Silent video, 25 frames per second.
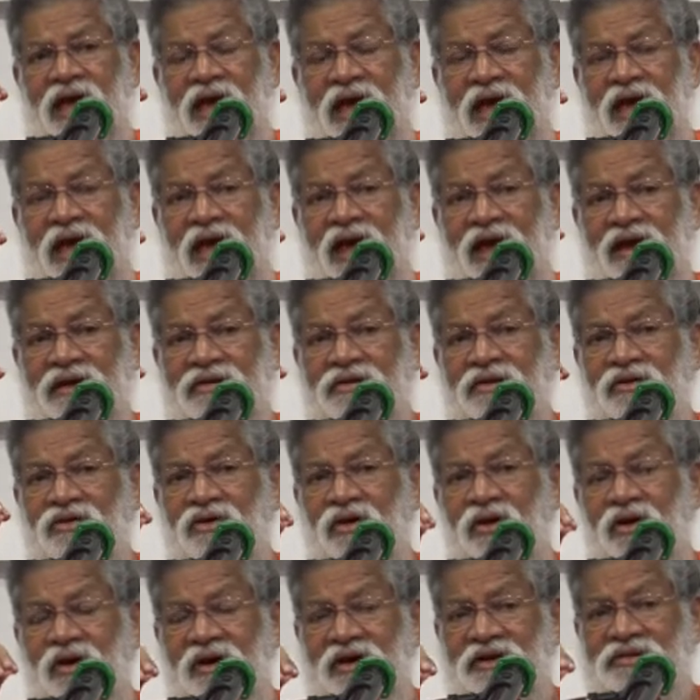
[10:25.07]
And the
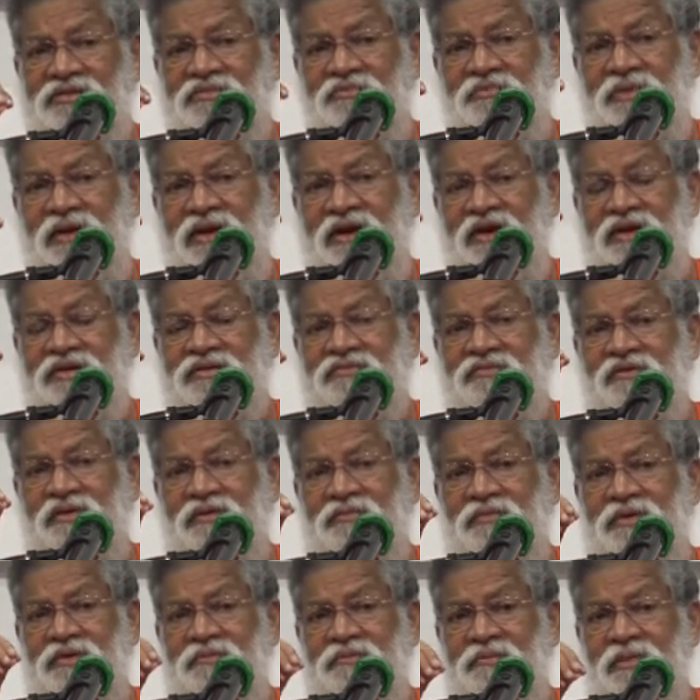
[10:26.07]
God experience will
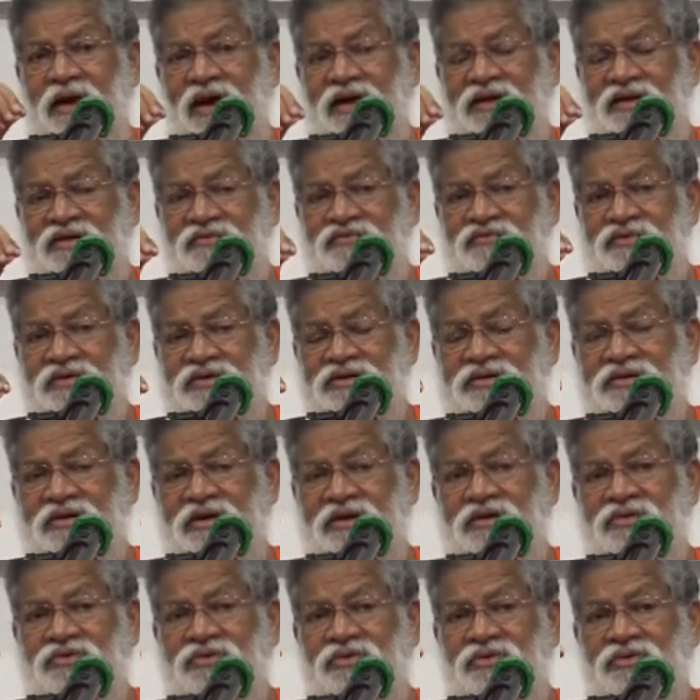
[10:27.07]
be
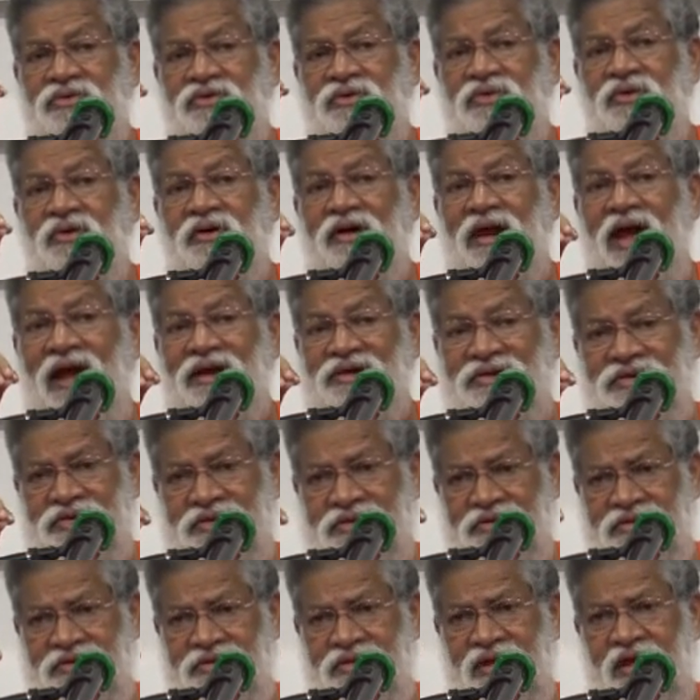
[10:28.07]
manifested through your
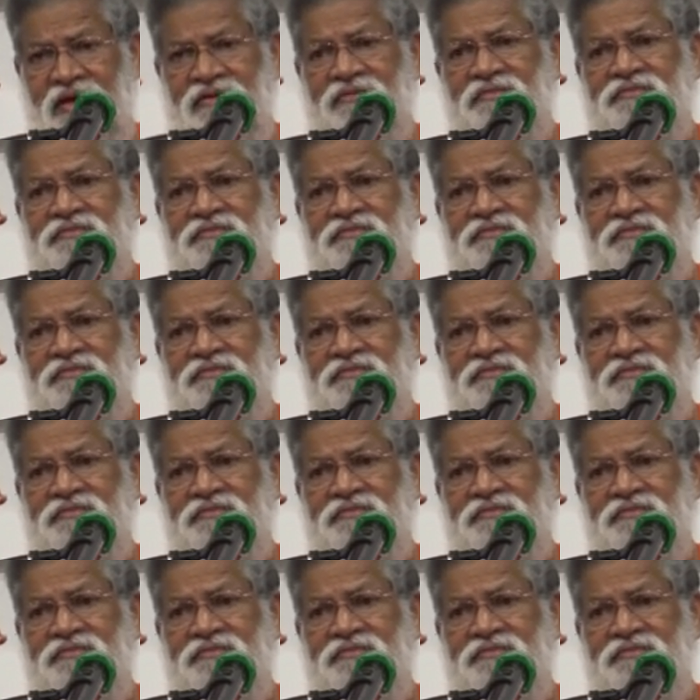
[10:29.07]
actions then.